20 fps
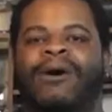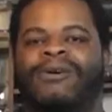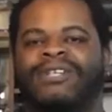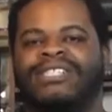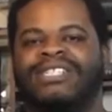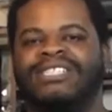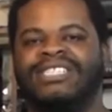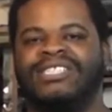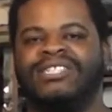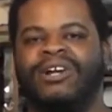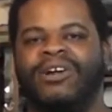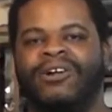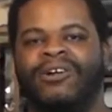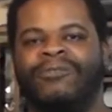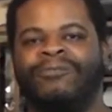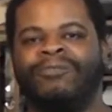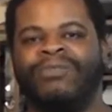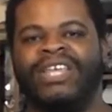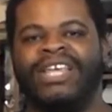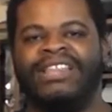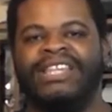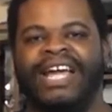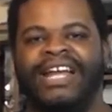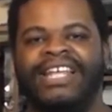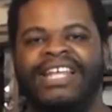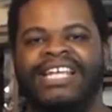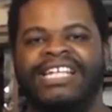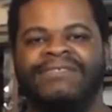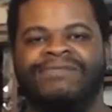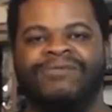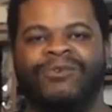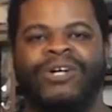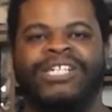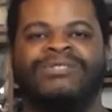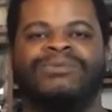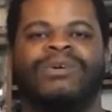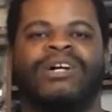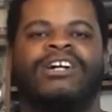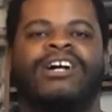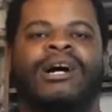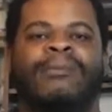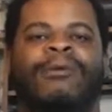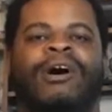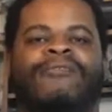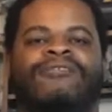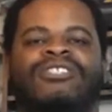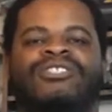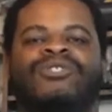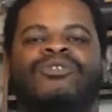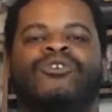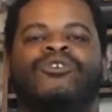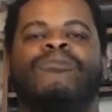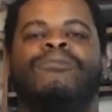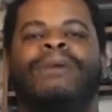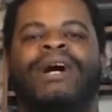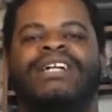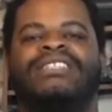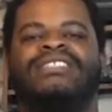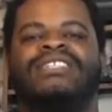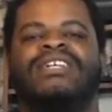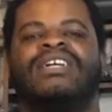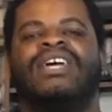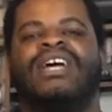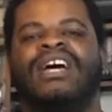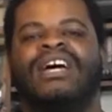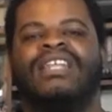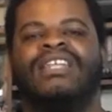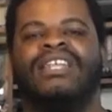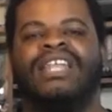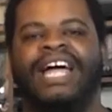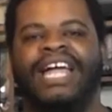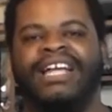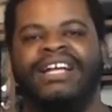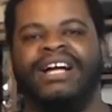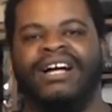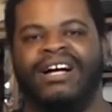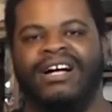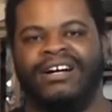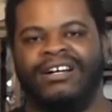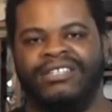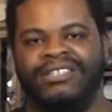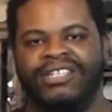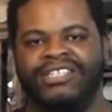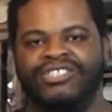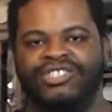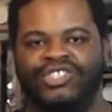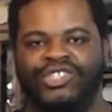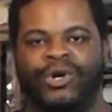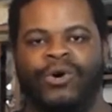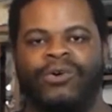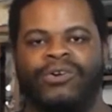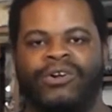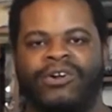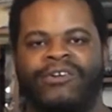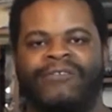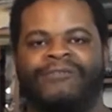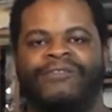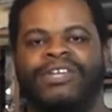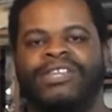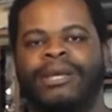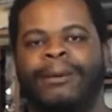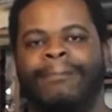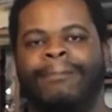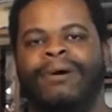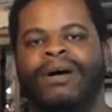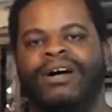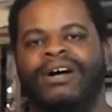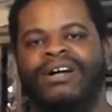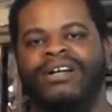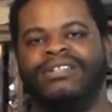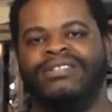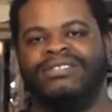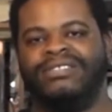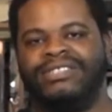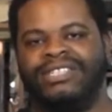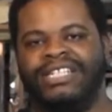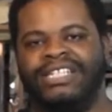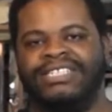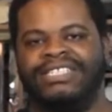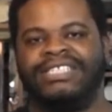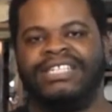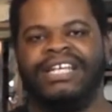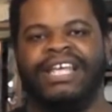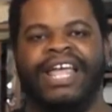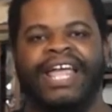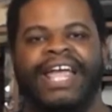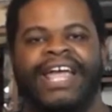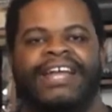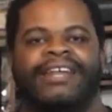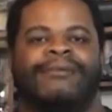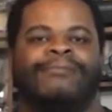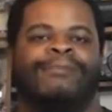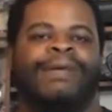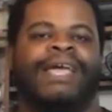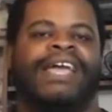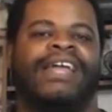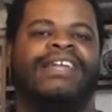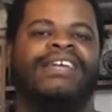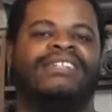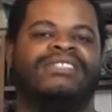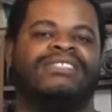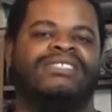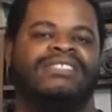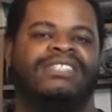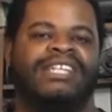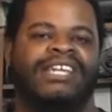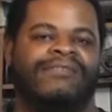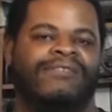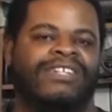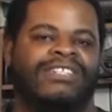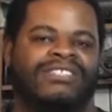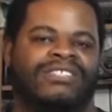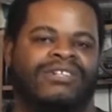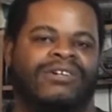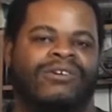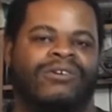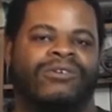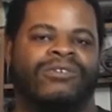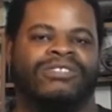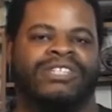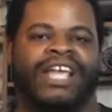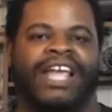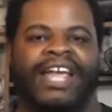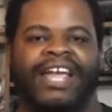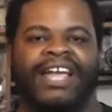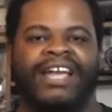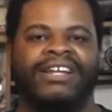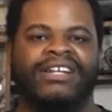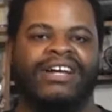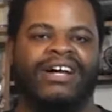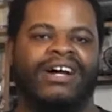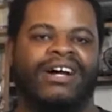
I was concerned that his voice would come off too much like the Joker from the DC animated TV shows and